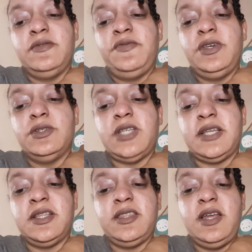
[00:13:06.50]
feels
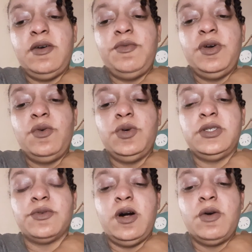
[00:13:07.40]
like that they don't know
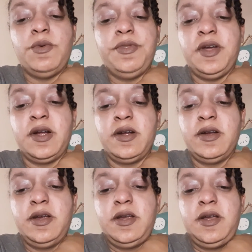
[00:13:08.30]
what's wrong with
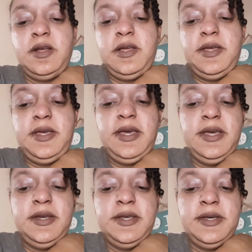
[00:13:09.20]
her.
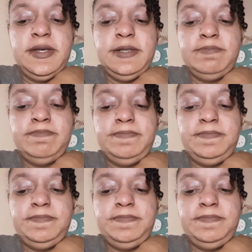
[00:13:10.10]
And